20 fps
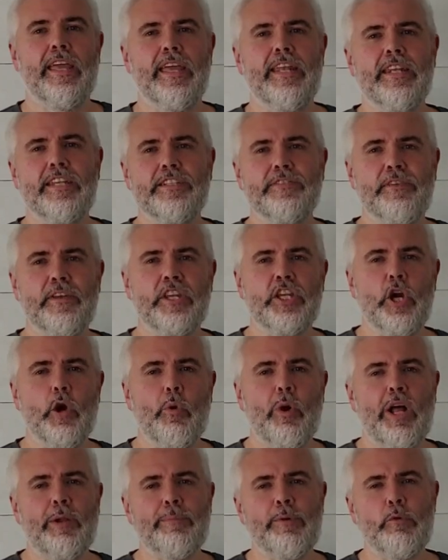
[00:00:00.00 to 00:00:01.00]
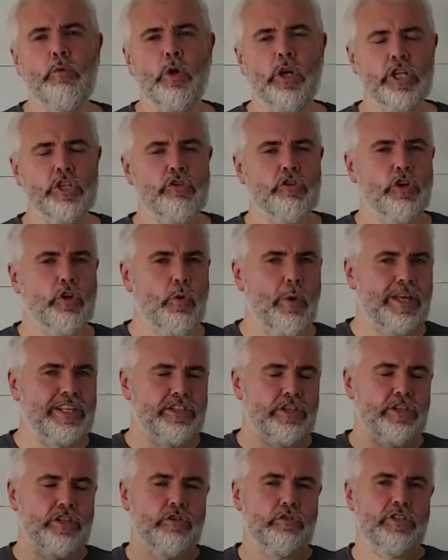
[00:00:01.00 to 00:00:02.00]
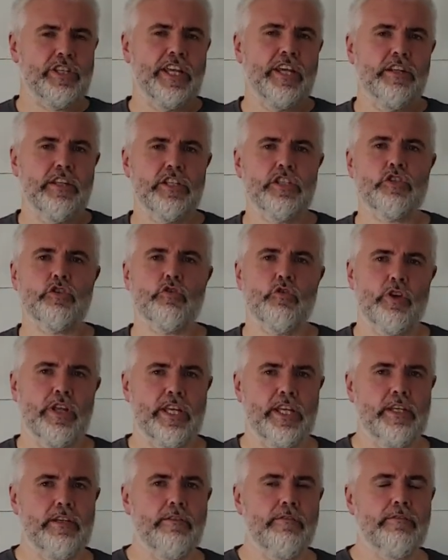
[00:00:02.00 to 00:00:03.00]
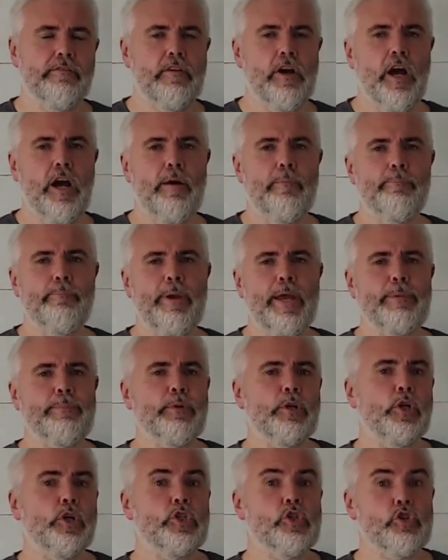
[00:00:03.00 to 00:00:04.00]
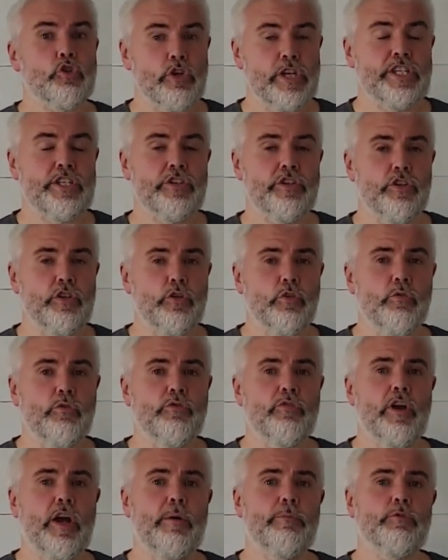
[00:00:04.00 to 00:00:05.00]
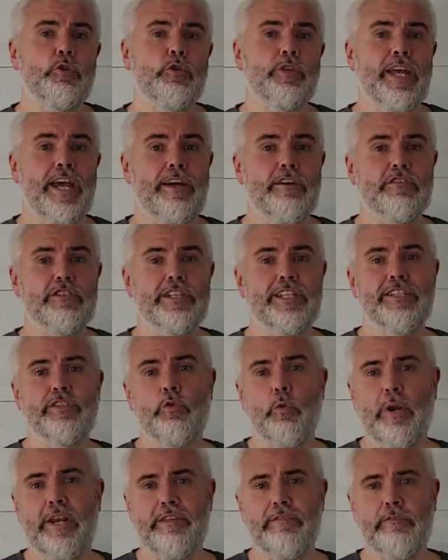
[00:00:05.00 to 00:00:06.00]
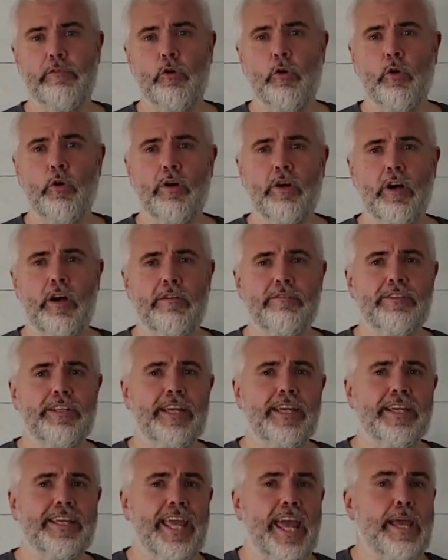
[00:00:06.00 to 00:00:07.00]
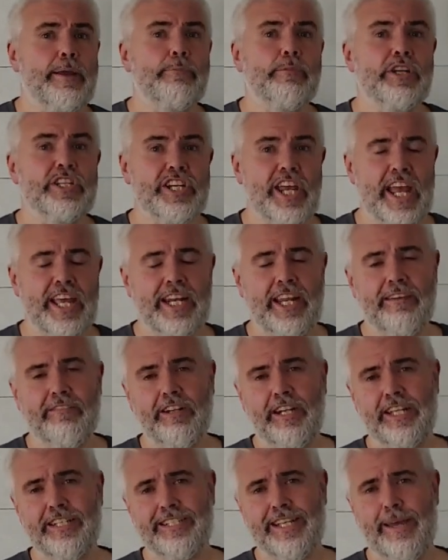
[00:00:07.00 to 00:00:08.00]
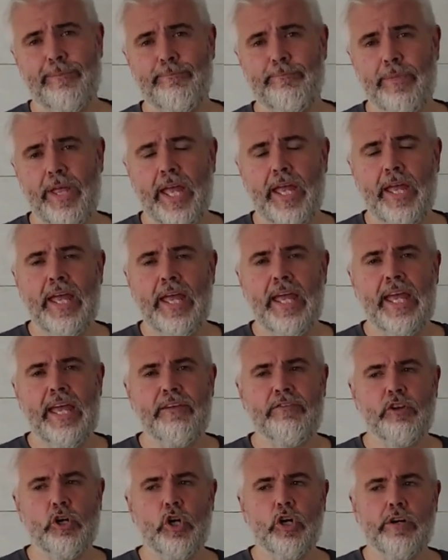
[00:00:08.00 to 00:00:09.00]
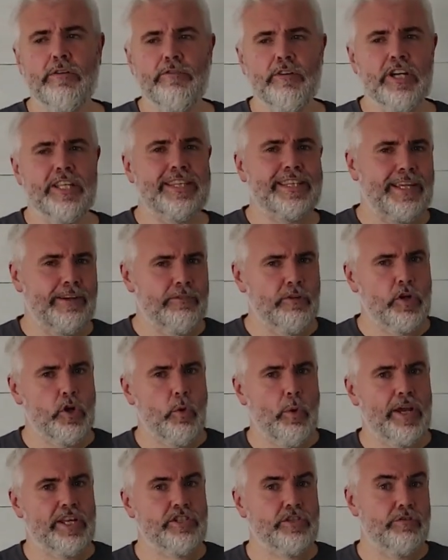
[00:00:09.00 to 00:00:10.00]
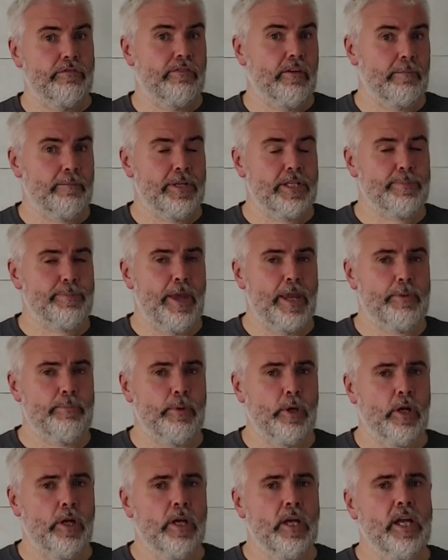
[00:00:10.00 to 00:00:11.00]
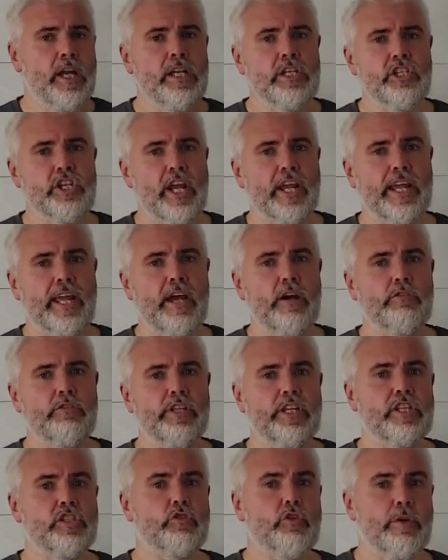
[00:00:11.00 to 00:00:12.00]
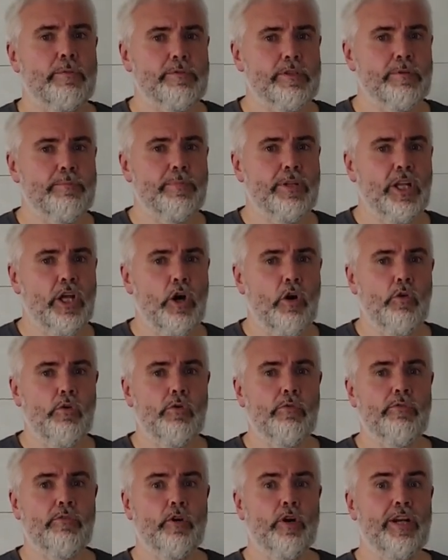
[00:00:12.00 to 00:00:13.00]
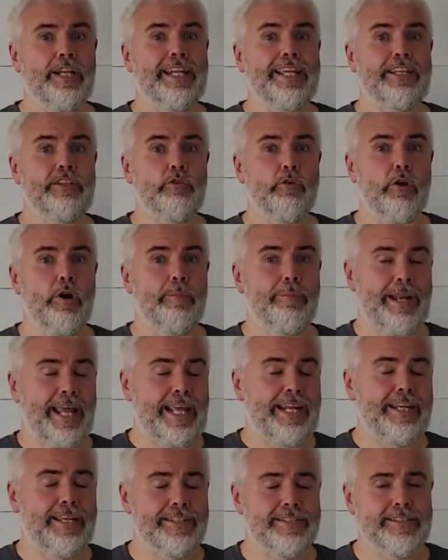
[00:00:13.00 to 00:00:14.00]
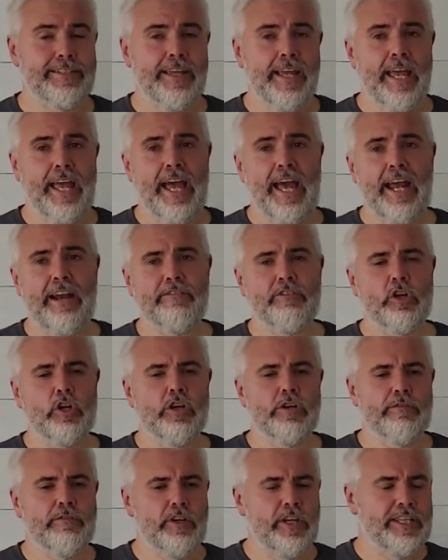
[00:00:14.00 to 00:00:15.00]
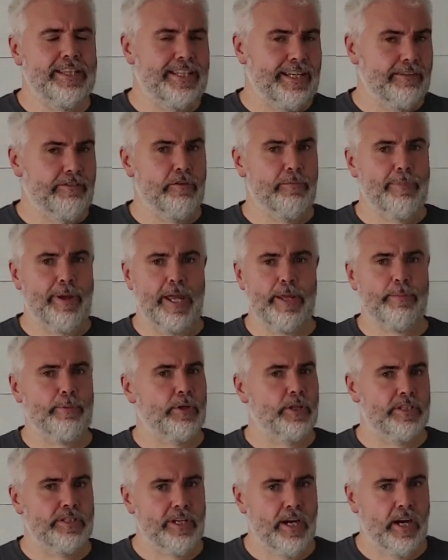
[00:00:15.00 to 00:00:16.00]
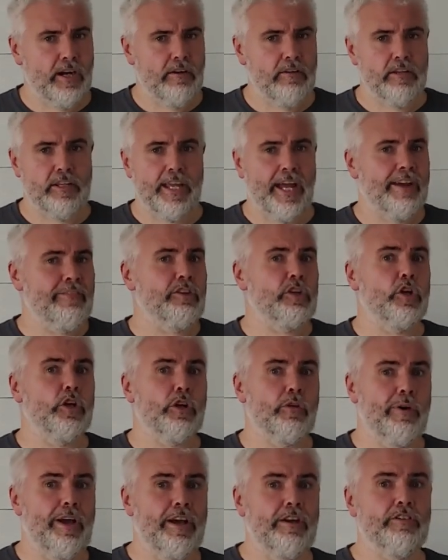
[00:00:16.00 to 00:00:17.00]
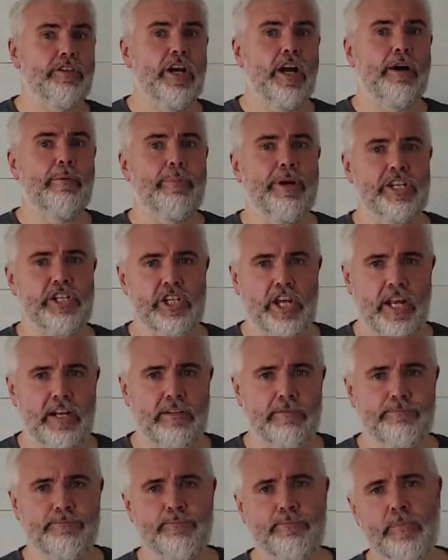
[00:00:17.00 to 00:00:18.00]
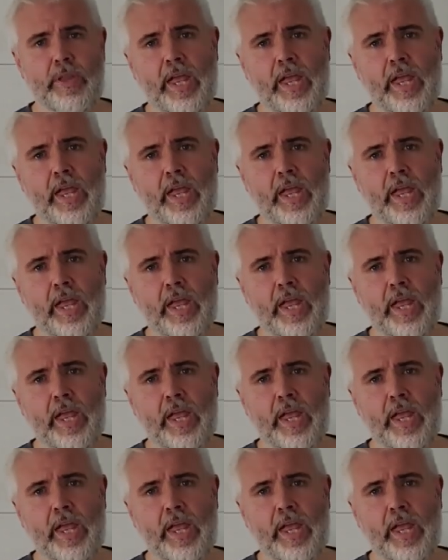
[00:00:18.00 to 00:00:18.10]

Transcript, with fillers: In this video, I'll be working through the question you see on the screen from paper 3-2 from 2024 of the Cambridge A-Level exam. If you're looking for a different question from this paper, check out the description below for a link to a playlist. And if you're looking for a different paper entirely, have a look around on my channel.